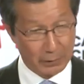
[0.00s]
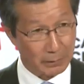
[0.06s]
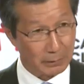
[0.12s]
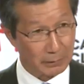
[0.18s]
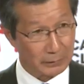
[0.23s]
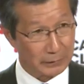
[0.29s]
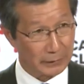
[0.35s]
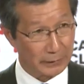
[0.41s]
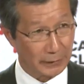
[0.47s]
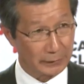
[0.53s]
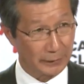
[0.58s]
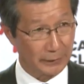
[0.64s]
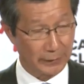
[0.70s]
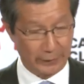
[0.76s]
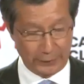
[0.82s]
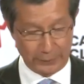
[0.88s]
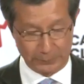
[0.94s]
On the other
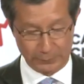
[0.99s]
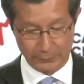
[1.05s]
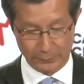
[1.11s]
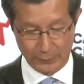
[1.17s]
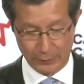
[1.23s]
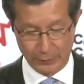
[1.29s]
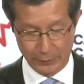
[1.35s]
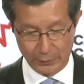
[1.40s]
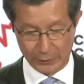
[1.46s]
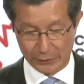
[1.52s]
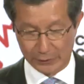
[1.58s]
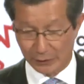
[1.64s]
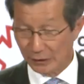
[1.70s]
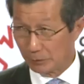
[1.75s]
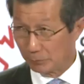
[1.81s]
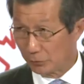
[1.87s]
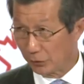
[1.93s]
hand, in
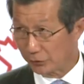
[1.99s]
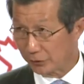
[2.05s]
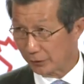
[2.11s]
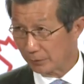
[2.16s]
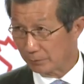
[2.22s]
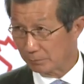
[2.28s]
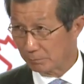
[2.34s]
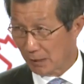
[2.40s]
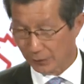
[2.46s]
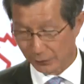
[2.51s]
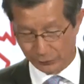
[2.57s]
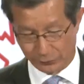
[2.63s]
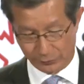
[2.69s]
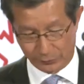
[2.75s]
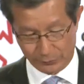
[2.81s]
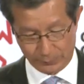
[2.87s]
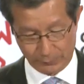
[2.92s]
emerging
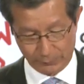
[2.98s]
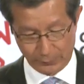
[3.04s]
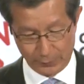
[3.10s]
markets,